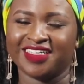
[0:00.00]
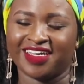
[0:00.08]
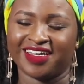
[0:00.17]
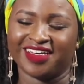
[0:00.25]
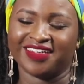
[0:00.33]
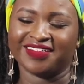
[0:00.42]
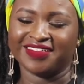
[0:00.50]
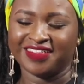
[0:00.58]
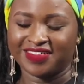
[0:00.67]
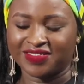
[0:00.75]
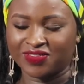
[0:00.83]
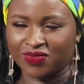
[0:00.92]
Yeah.
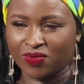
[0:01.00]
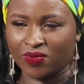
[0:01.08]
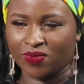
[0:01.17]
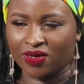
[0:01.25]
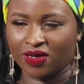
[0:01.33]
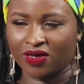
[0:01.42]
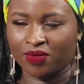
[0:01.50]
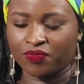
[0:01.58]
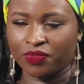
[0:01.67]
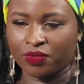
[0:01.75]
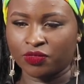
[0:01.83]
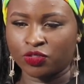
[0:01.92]
So
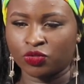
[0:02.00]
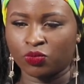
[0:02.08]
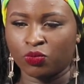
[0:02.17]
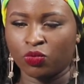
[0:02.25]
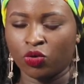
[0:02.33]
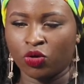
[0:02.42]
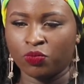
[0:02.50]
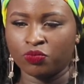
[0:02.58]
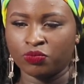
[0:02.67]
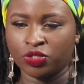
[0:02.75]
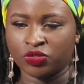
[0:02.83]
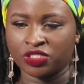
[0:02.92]
more
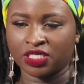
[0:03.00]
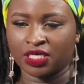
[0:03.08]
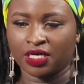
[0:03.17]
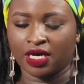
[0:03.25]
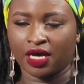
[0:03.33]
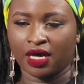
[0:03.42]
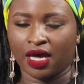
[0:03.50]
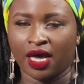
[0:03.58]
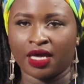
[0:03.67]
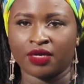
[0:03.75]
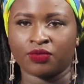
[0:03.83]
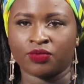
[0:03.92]
music.
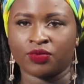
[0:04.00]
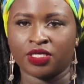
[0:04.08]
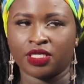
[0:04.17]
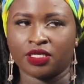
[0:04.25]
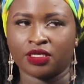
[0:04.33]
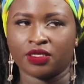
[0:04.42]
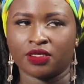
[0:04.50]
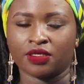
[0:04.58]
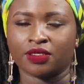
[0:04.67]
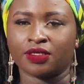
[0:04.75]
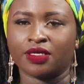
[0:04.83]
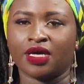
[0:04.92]
I really
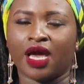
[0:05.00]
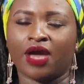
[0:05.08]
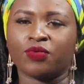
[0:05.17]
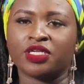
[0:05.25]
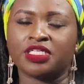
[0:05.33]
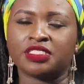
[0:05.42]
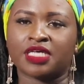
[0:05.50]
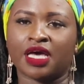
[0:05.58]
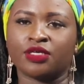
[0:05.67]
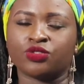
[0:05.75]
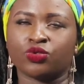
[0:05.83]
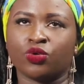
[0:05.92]

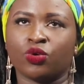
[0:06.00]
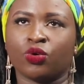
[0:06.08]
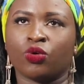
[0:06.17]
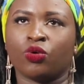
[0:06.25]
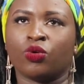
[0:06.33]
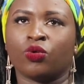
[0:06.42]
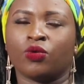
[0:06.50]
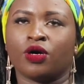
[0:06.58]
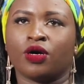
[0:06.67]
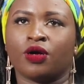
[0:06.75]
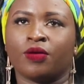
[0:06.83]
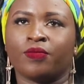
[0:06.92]
desire to go...
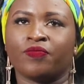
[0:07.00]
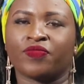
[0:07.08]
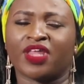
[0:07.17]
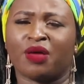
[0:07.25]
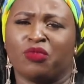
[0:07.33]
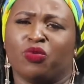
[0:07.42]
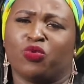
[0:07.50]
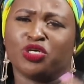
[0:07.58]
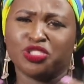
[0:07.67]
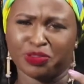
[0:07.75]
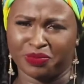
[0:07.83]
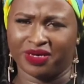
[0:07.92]
I'm a
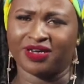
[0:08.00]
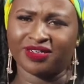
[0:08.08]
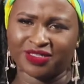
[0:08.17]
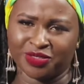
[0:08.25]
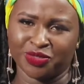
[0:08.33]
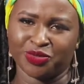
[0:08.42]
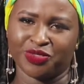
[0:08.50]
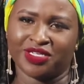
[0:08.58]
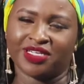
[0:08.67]
worshipper, you know,